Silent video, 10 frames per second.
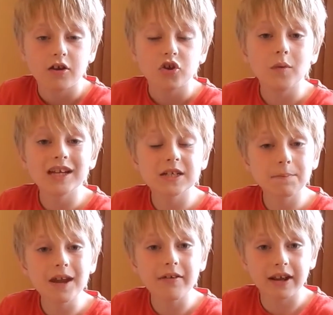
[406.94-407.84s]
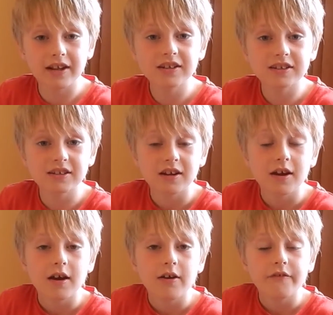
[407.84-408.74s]
You experience
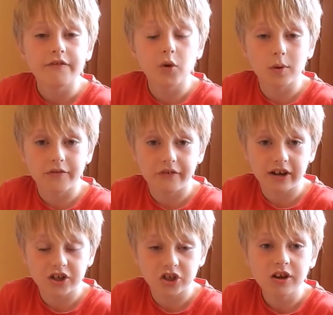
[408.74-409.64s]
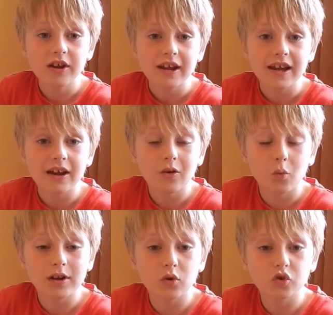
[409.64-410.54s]
fluid friction
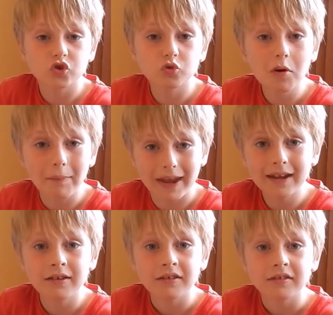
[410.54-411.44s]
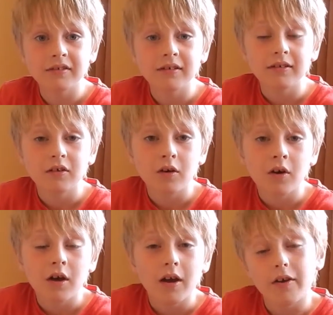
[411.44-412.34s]
when you're swimming
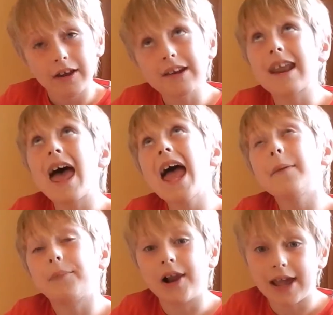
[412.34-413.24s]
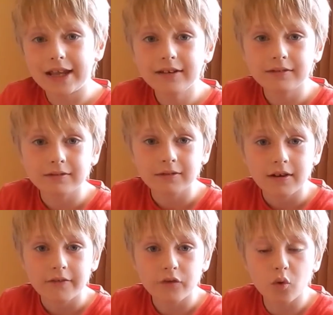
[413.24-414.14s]
in an airplane
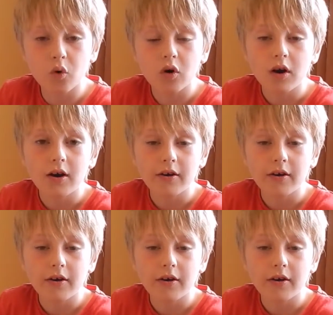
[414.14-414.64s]
for